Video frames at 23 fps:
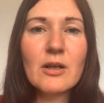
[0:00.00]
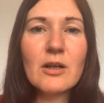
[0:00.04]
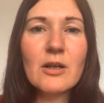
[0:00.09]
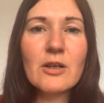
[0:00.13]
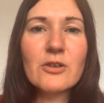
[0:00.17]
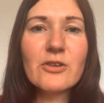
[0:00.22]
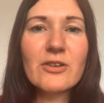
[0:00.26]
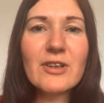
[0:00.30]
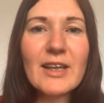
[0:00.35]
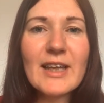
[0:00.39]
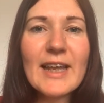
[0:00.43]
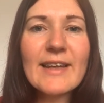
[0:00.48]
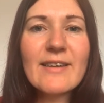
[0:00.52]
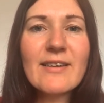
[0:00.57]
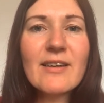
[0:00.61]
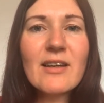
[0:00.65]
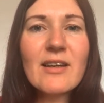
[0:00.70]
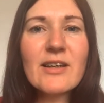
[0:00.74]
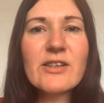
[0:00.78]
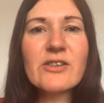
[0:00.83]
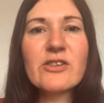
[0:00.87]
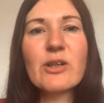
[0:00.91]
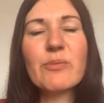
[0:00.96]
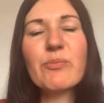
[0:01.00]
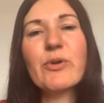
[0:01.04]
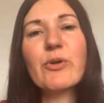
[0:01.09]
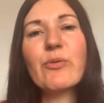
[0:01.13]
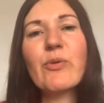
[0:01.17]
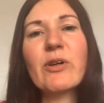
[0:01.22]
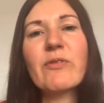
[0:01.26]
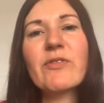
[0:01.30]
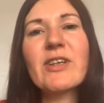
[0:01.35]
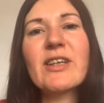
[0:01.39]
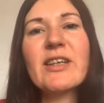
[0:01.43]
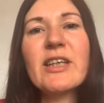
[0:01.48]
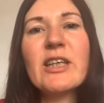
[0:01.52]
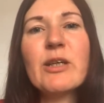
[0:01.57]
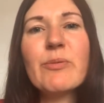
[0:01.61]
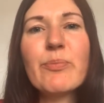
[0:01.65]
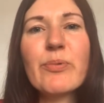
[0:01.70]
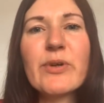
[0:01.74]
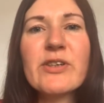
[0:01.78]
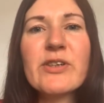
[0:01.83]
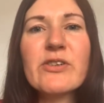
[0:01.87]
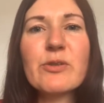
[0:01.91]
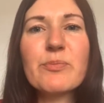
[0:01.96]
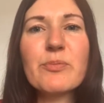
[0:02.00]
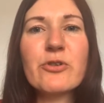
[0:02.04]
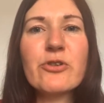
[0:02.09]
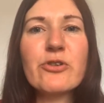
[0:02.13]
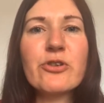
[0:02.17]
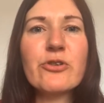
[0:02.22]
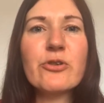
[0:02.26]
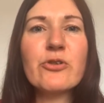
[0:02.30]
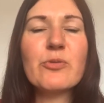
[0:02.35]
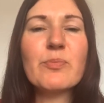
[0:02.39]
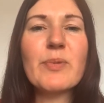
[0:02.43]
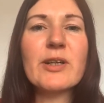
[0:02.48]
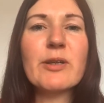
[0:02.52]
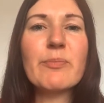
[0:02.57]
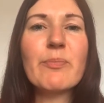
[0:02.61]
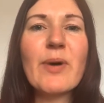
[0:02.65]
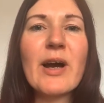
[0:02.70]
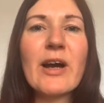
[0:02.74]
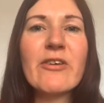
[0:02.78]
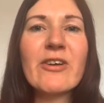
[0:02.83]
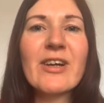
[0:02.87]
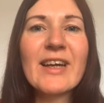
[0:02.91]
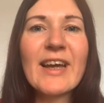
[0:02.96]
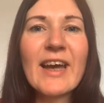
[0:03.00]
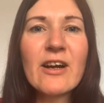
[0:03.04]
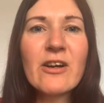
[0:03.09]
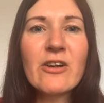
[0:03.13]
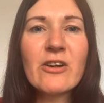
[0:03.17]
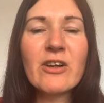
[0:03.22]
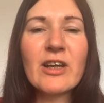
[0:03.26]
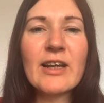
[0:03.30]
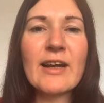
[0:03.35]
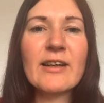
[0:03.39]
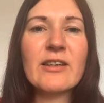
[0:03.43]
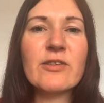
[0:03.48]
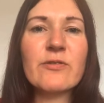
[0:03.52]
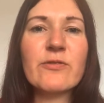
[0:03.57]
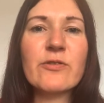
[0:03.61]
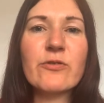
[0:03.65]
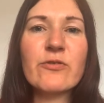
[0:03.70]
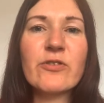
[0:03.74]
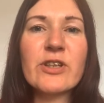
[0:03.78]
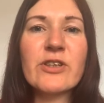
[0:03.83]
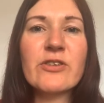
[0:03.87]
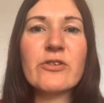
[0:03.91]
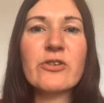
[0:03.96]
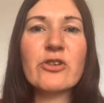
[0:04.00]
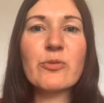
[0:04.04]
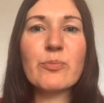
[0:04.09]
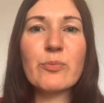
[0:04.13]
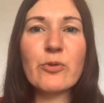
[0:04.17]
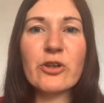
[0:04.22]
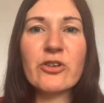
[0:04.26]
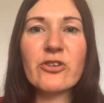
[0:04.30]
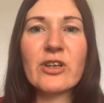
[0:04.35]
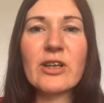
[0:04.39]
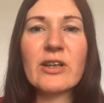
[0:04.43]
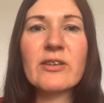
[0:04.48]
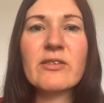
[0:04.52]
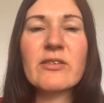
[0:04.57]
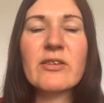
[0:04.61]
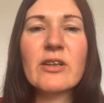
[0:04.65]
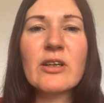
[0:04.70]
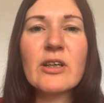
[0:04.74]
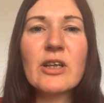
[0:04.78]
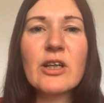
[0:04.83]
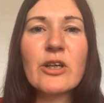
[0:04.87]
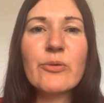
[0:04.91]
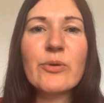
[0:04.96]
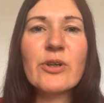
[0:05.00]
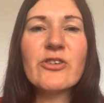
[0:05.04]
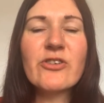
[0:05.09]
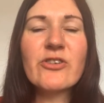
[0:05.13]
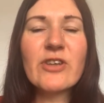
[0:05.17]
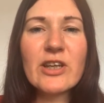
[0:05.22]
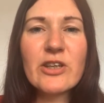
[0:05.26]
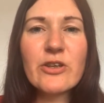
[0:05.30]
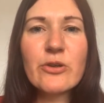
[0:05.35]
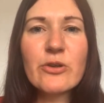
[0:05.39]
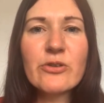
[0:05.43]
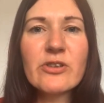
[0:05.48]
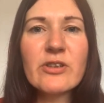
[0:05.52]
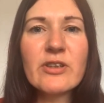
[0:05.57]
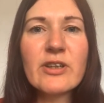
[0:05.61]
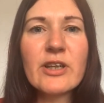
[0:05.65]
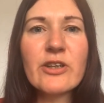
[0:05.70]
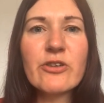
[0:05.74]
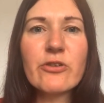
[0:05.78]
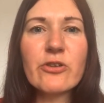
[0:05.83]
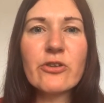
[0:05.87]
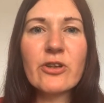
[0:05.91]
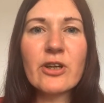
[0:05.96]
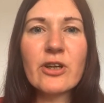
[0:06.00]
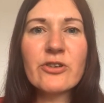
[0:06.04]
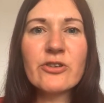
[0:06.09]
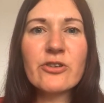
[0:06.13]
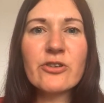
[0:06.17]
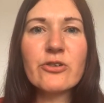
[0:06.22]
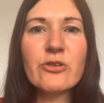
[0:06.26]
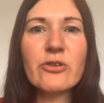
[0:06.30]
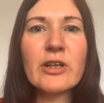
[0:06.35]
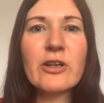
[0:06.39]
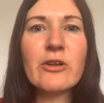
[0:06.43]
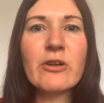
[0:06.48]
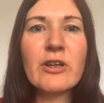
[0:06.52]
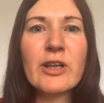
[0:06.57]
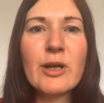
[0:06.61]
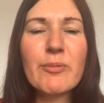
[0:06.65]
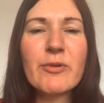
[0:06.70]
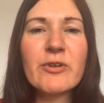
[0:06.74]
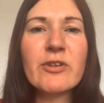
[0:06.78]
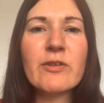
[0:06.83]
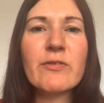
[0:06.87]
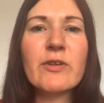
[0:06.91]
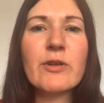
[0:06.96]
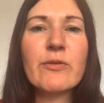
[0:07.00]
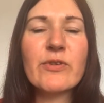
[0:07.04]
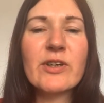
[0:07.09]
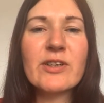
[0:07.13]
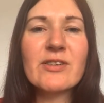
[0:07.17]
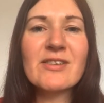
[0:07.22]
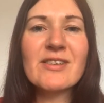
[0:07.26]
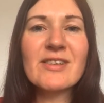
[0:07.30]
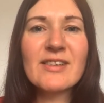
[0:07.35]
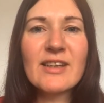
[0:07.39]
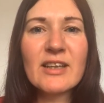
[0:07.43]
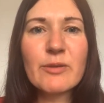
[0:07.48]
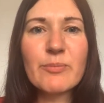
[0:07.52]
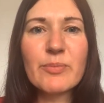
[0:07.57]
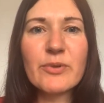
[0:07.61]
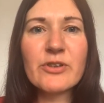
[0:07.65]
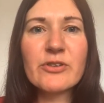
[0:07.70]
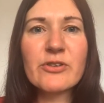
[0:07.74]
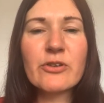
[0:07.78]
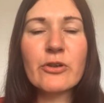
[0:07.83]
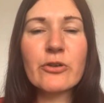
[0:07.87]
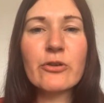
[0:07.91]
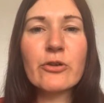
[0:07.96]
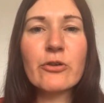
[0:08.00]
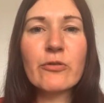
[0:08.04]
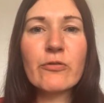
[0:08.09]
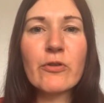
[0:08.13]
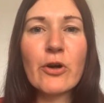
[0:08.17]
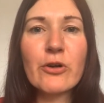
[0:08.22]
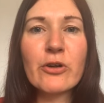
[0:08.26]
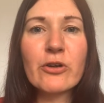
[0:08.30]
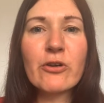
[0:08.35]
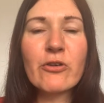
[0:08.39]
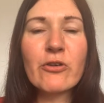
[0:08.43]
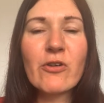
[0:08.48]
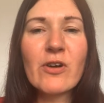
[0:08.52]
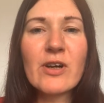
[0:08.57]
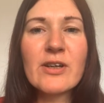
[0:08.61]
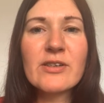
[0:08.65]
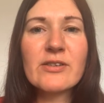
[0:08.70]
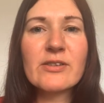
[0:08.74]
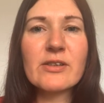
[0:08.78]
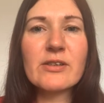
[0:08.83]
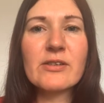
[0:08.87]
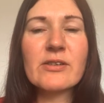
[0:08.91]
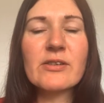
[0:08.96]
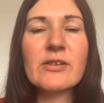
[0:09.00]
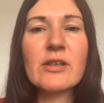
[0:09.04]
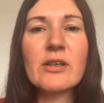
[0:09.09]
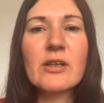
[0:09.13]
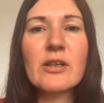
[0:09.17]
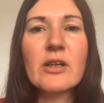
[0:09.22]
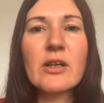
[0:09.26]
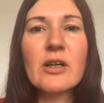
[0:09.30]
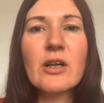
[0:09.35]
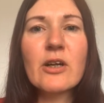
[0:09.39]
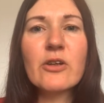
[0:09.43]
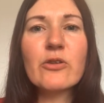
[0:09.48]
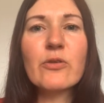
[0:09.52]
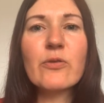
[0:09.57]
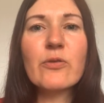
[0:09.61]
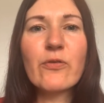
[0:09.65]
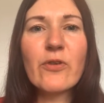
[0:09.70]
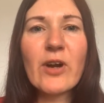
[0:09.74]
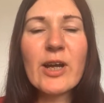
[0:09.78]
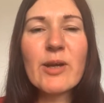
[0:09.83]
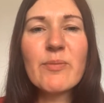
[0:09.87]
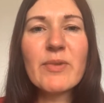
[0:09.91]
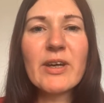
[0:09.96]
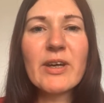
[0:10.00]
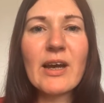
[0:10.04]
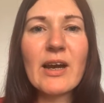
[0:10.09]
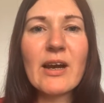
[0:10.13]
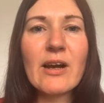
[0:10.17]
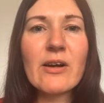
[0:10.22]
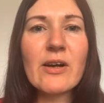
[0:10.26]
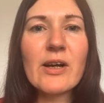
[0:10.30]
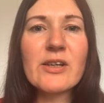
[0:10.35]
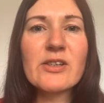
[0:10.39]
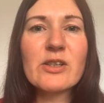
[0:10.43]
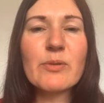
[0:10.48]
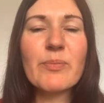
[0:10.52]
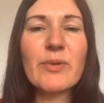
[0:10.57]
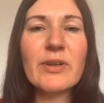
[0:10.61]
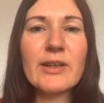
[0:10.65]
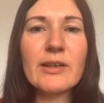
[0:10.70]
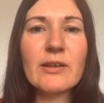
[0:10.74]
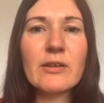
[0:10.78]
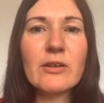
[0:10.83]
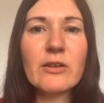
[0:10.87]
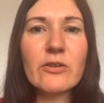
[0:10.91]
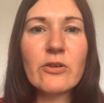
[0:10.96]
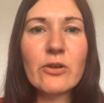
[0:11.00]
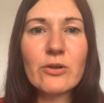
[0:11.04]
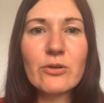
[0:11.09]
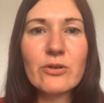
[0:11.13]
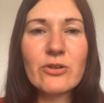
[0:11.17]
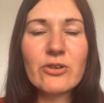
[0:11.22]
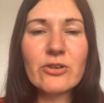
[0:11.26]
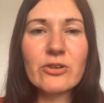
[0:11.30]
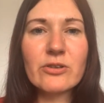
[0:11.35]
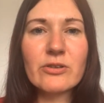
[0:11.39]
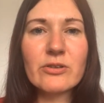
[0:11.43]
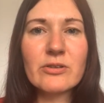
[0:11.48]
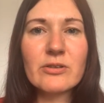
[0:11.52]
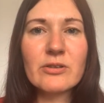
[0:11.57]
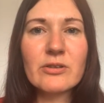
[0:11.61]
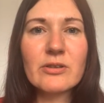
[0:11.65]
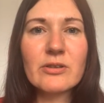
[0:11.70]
So the latter lines up with one of the key principles used by the Pirate Care Collective and research project, which they use in the introduction to their collaboratively written syllabus on the corona crisis, to frame care as a political notion.